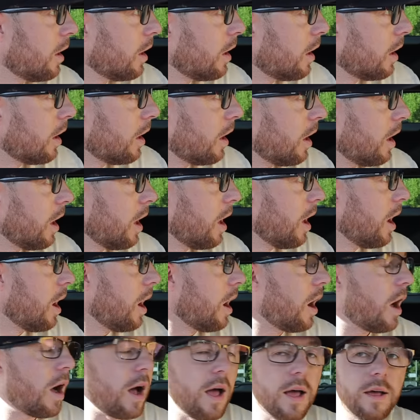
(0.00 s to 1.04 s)
Green Masters.
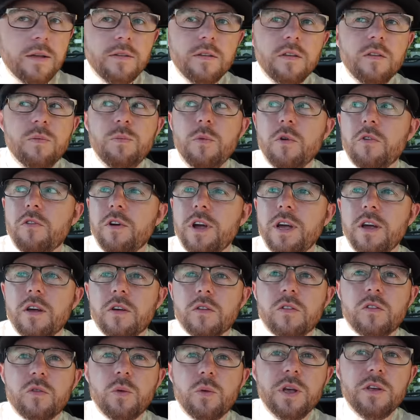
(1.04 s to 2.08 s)
Hi, is this
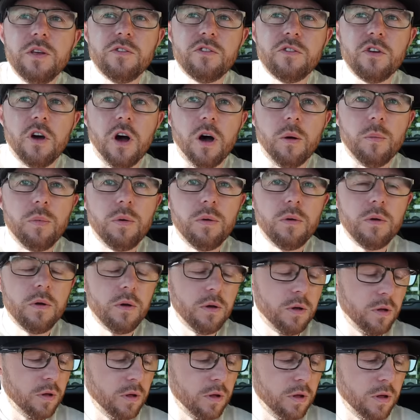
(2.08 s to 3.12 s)
Maria's sweet shop?
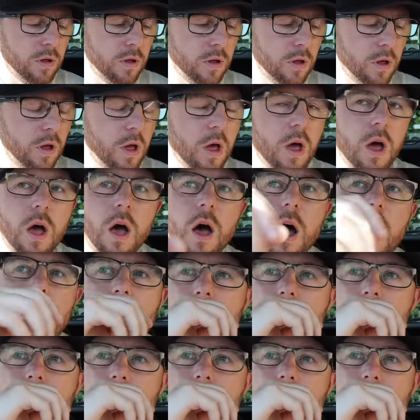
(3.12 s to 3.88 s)
Yes, Maria's.